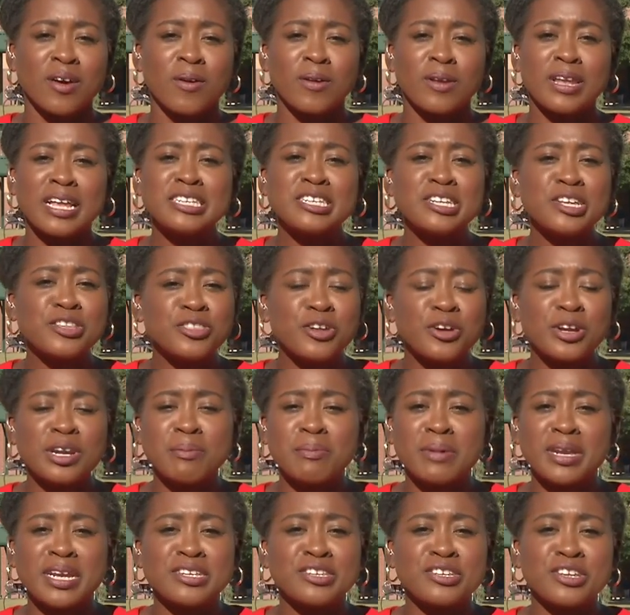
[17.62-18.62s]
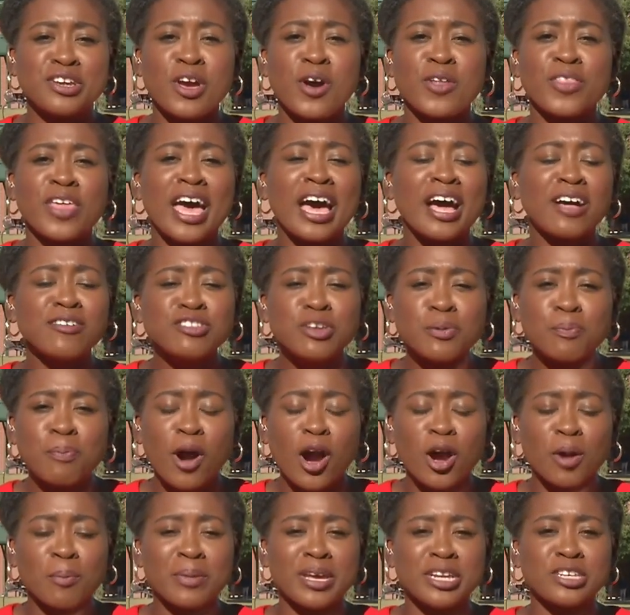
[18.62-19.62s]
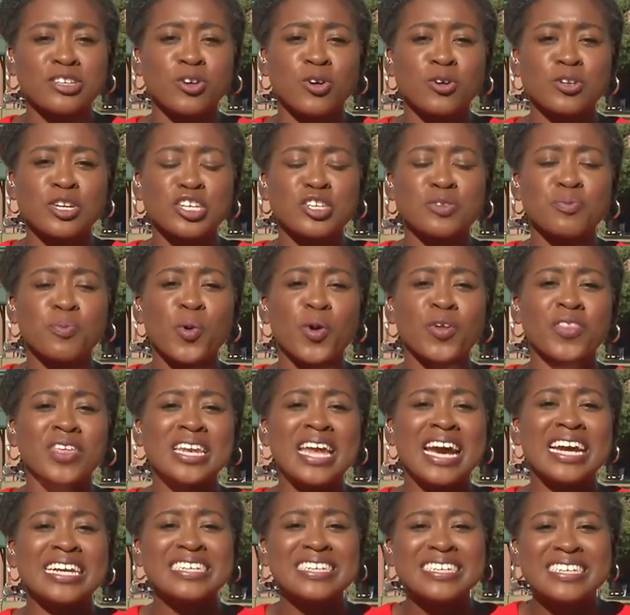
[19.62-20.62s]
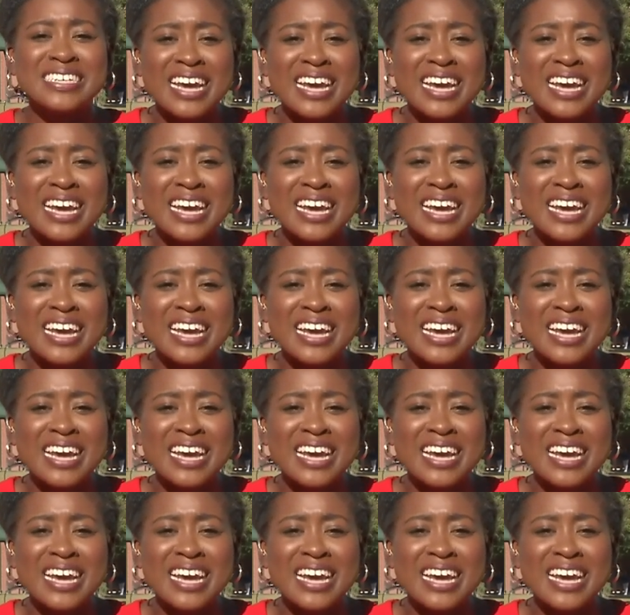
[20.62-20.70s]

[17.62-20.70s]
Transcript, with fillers: Less than 30 minutes ago, the health department told us more than a